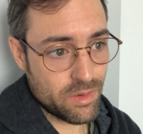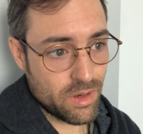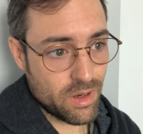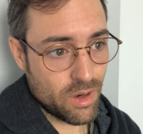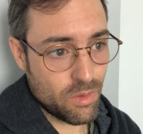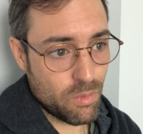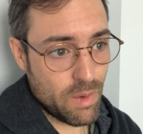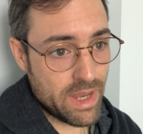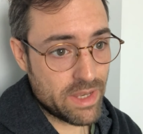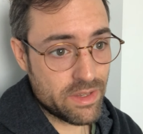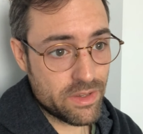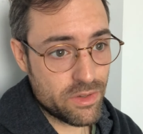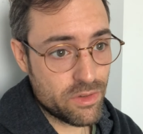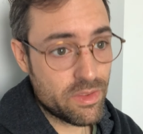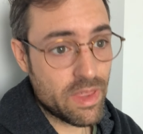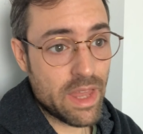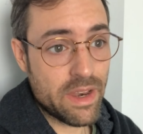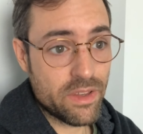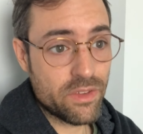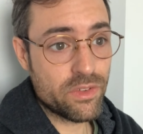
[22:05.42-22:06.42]
a way to do
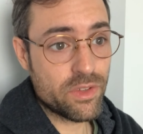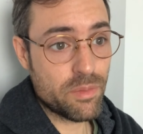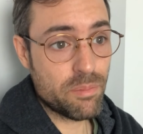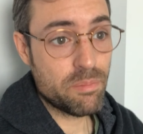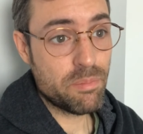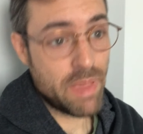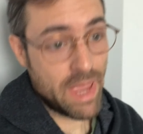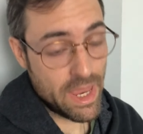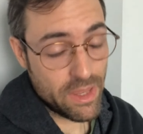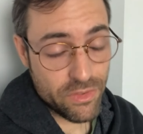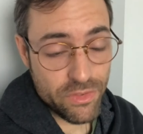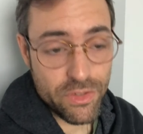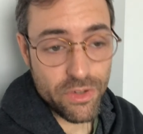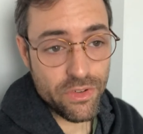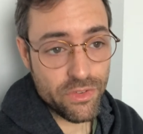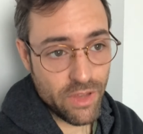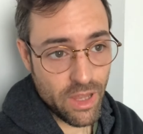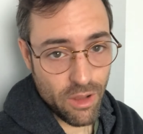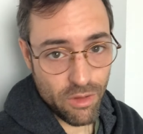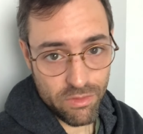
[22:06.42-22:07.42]
that is to pace
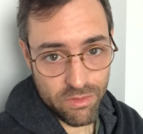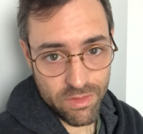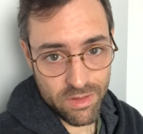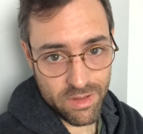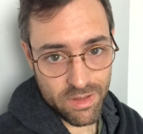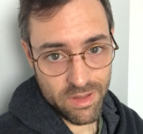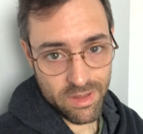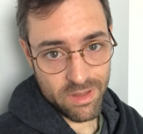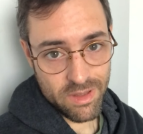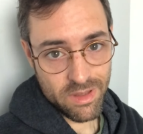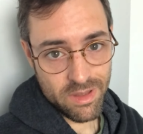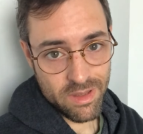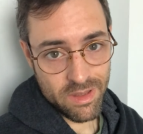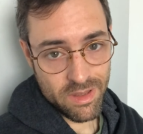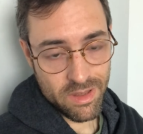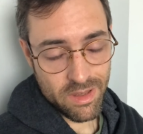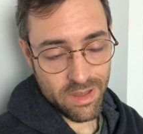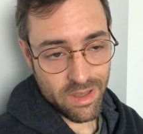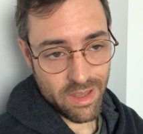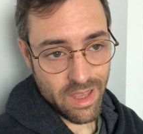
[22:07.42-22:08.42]
yourself
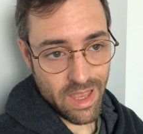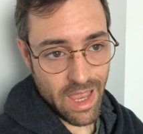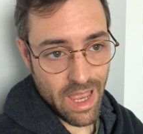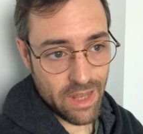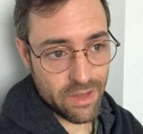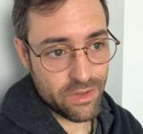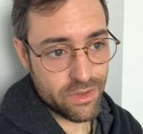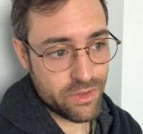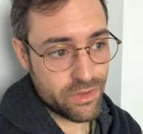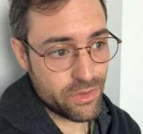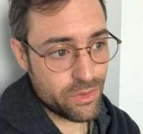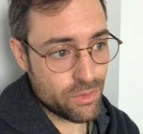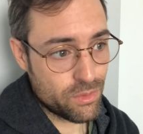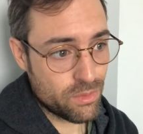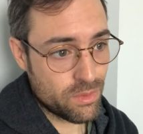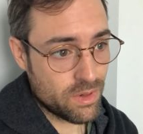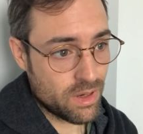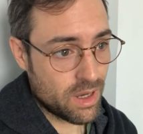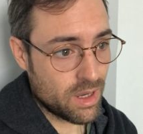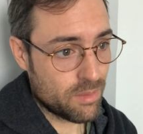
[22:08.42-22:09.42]
and
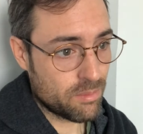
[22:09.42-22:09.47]
to